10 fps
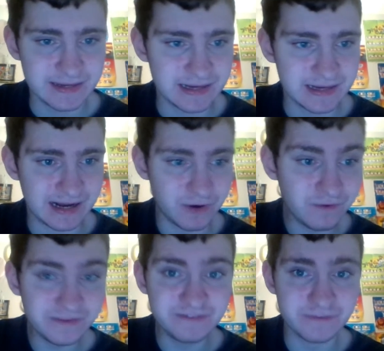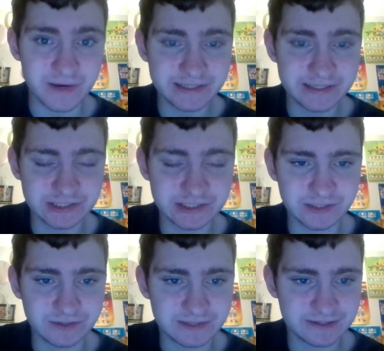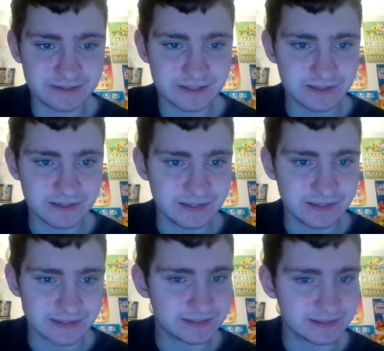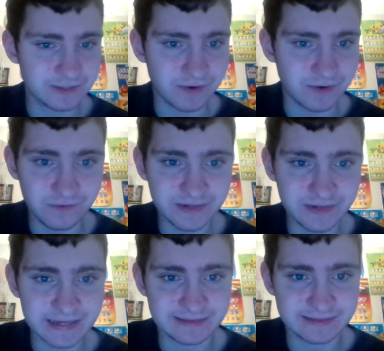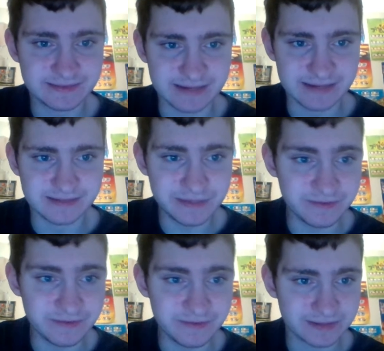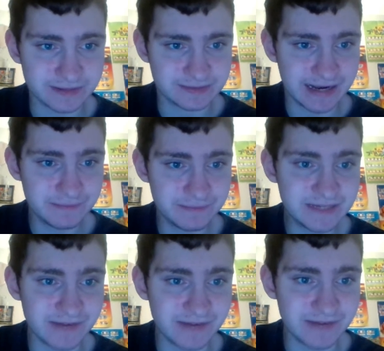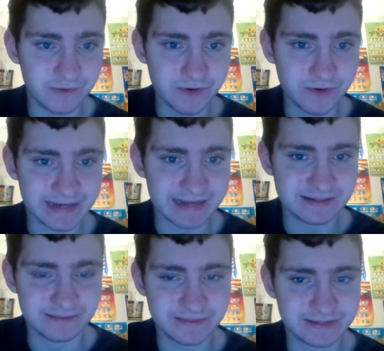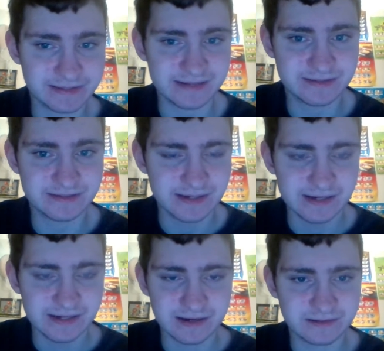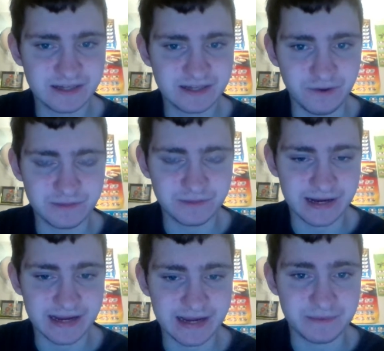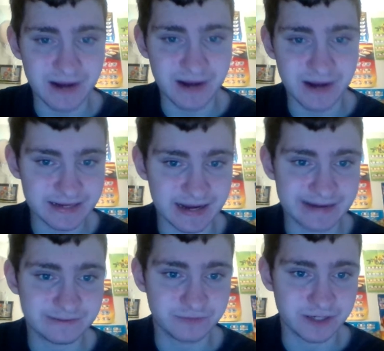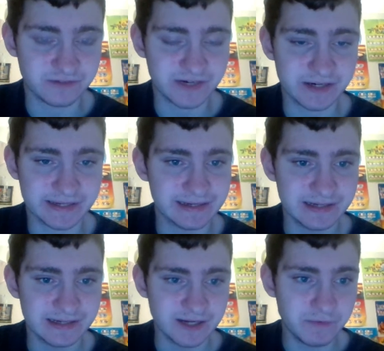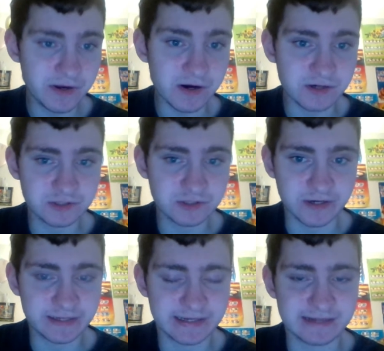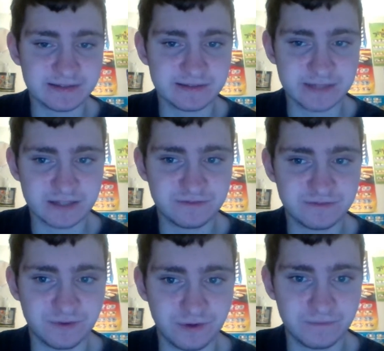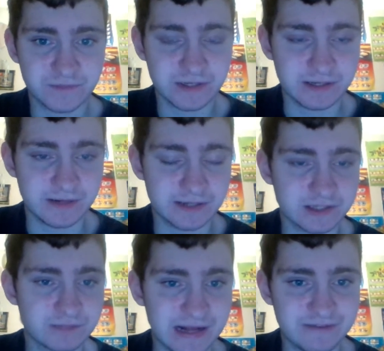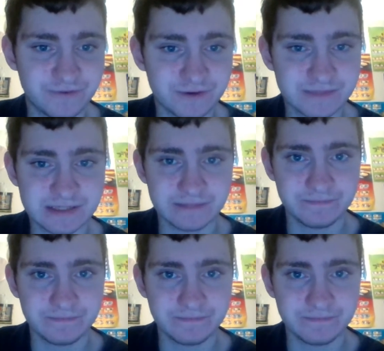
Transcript: Um, hopefully for my channel, it does continue well. Hopefully I gain success. I believe I'll, I believe I will get some success because Late Films and I have a podcast. We are very, we are starting to get successful on other platforms.